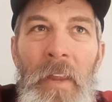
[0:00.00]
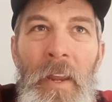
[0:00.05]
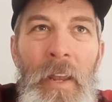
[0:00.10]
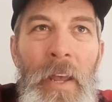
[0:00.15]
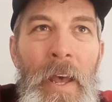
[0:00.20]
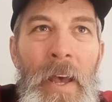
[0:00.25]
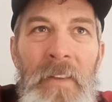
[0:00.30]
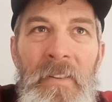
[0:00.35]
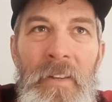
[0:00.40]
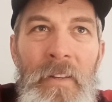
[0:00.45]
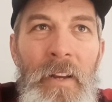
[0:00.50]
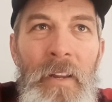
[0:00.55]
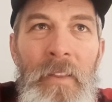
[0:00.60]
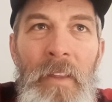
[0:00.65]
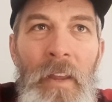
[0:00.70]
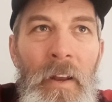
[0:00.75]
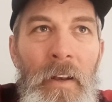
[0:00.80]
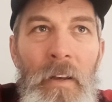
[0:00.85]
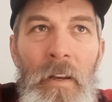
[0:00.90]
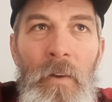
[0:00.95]
it has
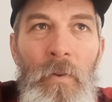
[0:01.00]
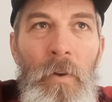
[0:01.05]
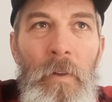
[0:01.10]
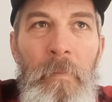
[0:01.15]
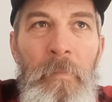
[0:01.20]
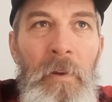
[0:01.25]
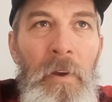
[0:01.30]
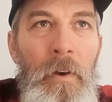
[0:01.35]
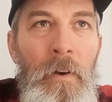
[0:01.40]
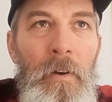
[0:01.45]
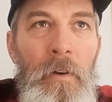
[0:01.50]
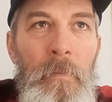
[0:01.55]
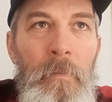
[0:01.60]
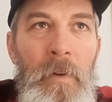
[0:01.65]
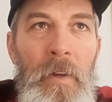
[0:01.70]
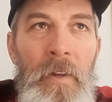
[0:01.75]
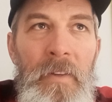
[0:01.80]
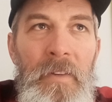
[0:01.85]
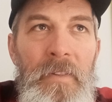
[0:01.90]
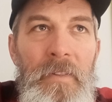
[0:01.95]
anything to do with Purim,
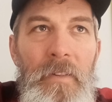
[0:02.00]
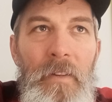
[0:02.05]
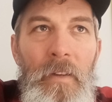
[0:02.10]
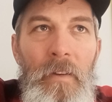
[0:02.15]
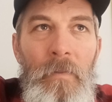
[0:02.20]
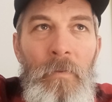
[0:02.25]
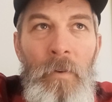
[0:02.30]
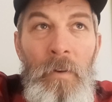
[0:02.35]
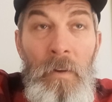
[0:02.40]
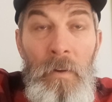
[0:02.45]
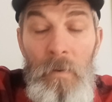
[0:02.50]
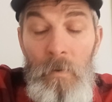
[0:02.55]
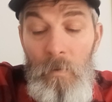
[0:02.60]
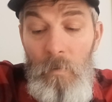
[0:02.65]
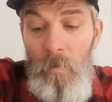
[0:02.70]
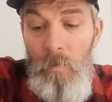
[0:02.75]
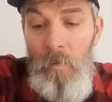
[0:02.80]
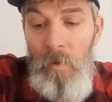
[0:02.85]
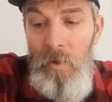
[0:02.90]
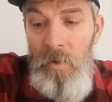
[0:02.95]
because when you
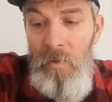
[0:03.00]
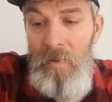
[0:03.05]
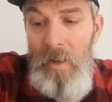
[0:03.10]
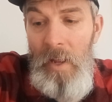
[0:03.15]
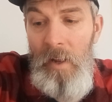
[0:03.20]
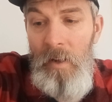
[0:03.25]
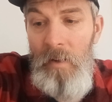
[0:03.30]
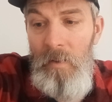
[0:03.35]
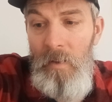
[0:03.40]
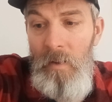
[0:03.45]
take,